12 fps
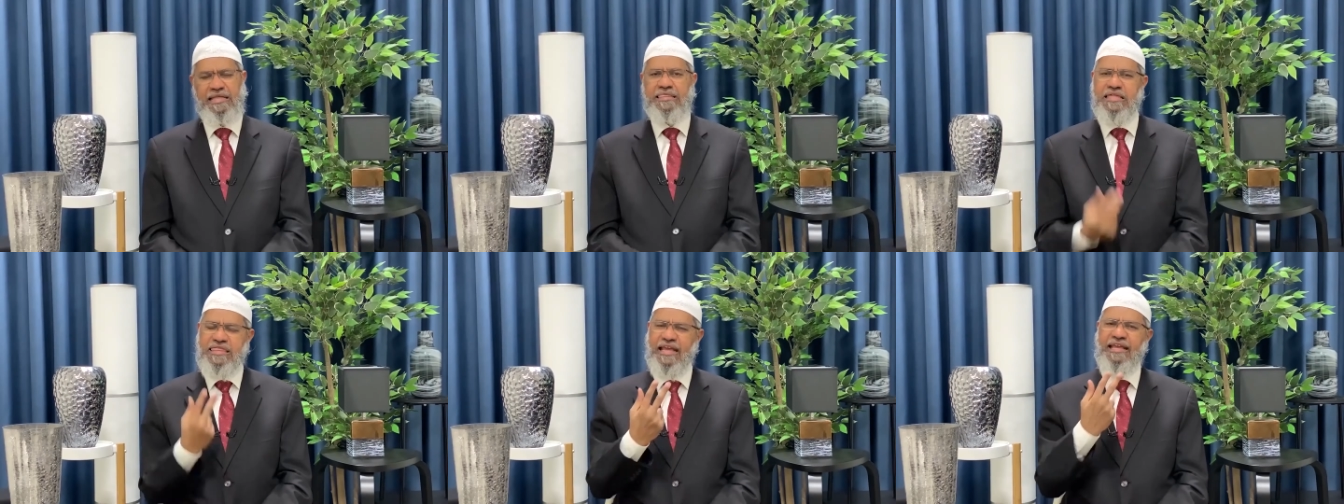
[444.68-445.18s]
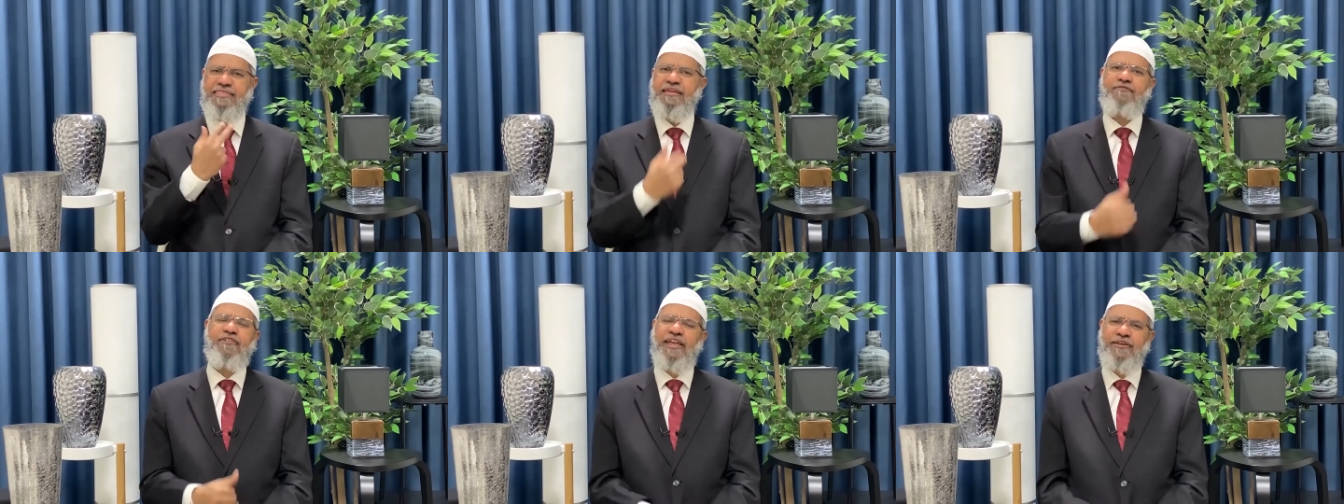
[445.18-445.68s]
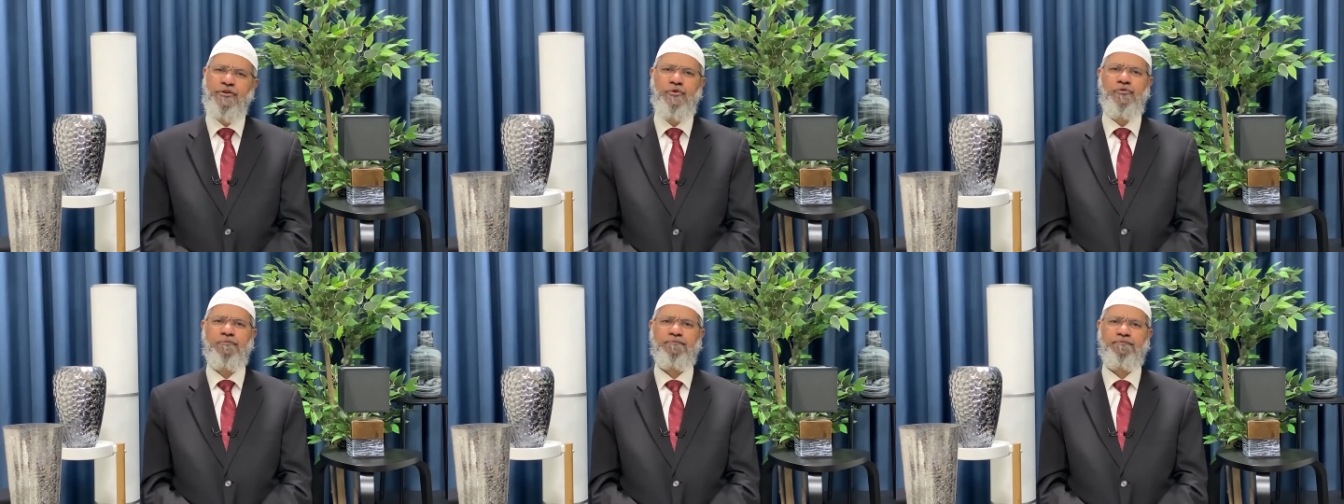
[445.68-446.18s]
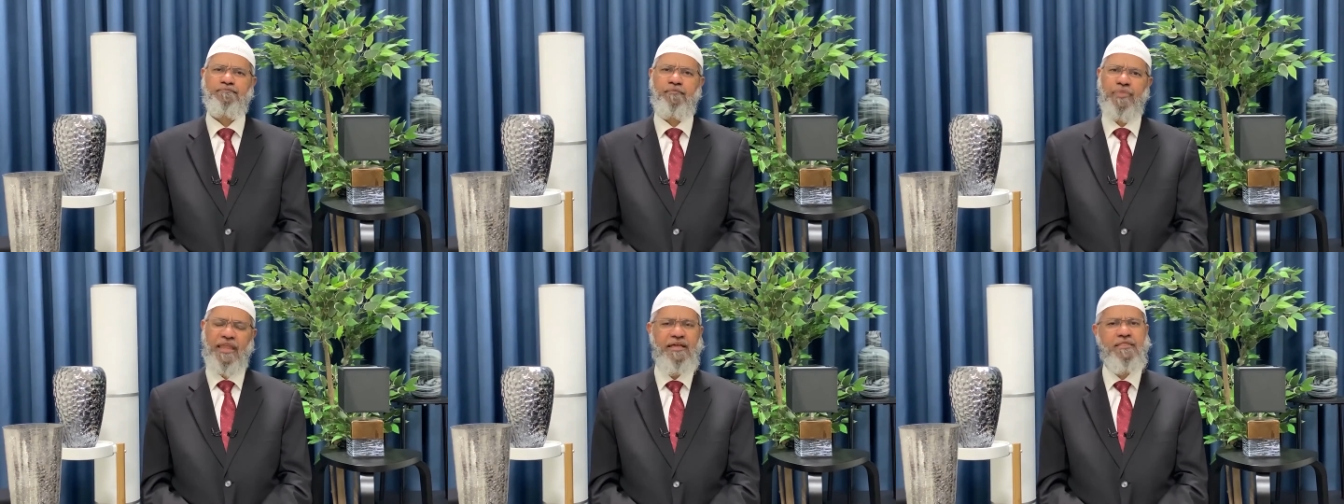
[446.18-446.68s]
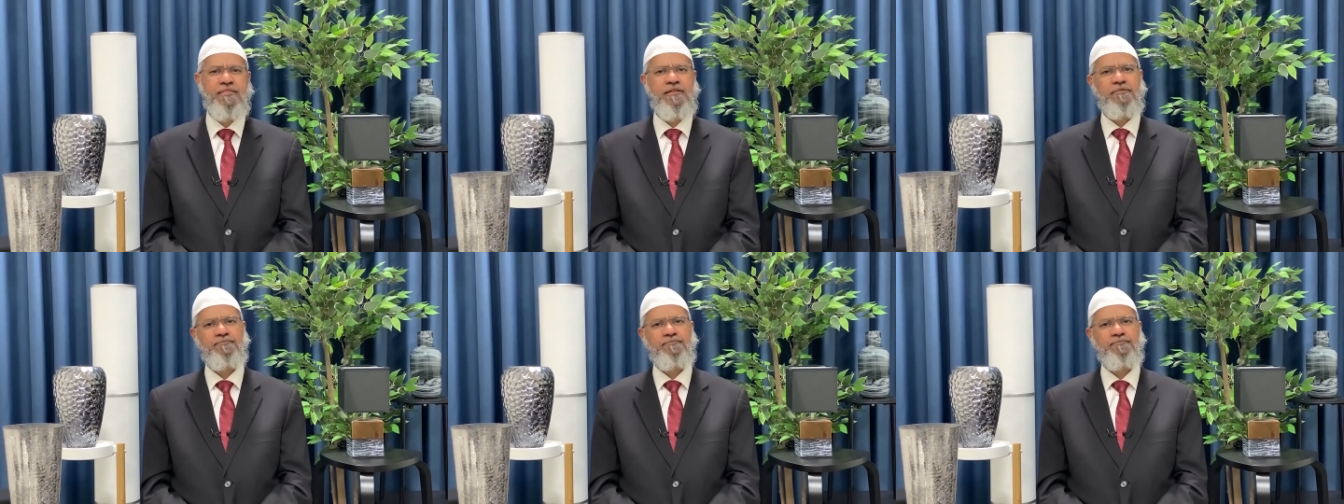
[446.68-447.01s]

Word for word: The second thing we can do is